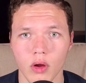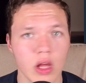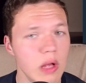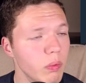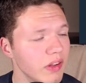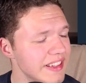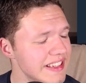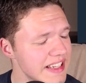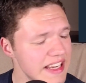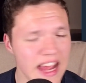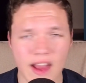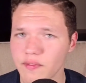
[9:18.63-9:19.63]
will
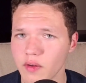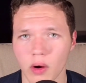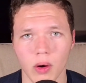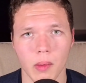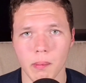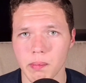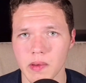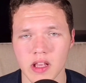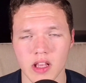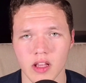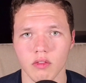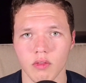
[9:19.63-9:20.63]
never
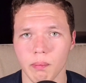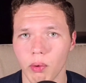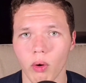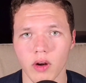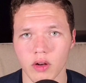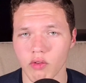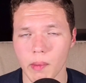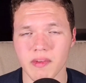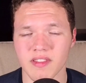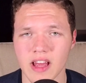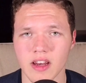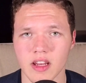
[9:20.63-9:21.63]
be
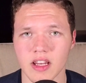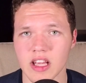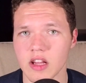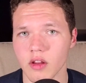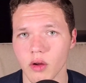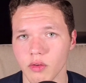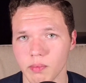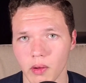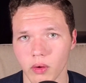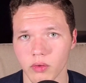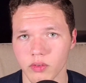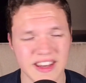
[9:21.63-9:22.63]
represented in those
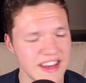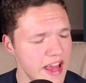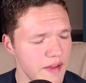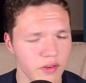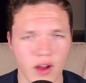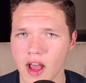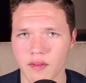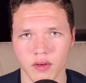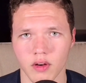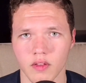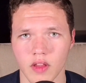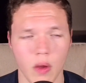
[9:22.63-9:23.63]
polls. Never,
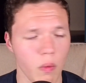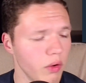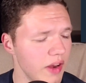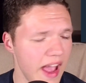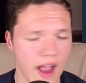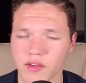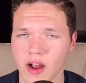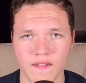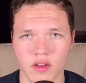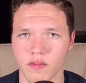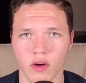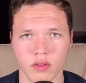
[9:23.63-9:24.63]
ever. They won't ever have
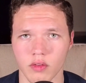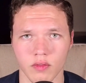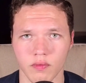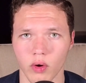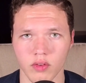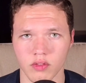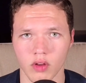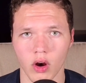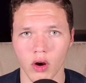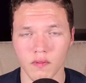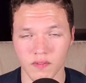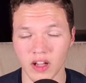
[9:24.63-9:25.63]
their voices
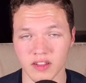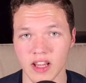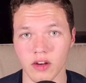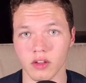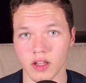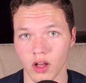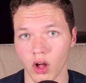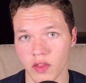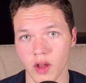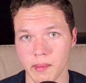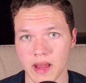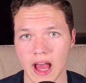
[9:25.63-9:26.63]
heard voluntarily on
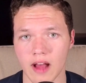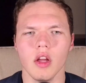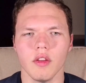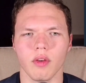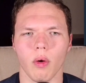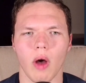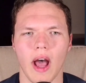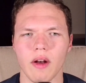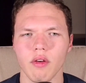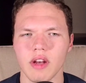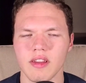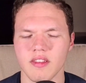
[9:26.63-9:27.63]
their behalf. So I
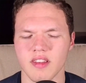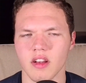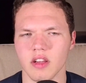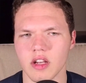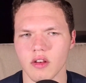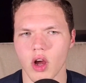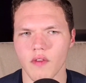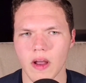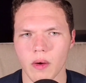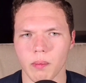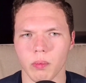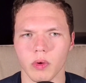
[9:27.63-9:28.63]
don't necessarily know if I
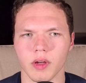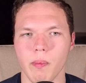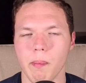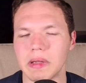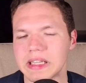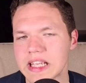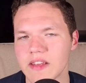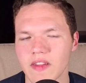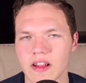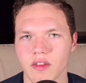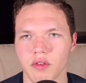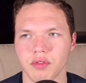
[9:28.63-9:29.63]
would believe
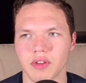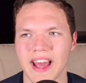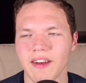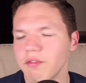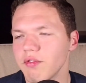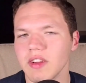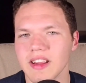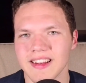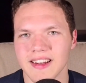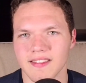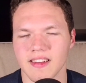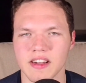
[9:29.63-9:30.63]
that I don't really
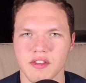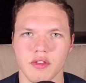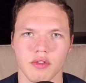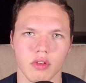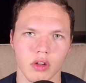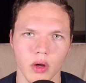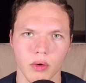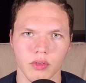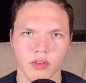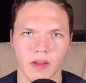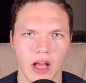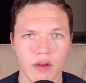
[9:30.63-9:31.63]
think this election is
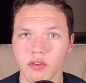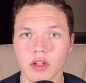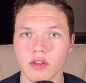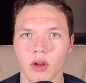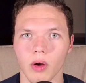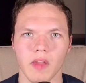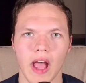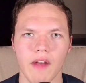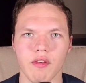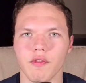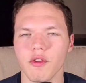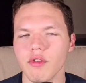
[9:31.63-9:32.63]
close. I really don't. I
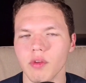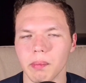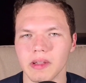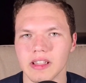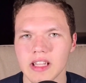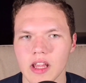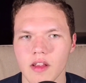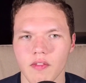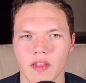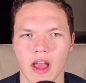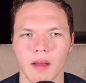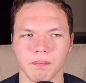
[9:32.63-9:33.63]
refuse to believe that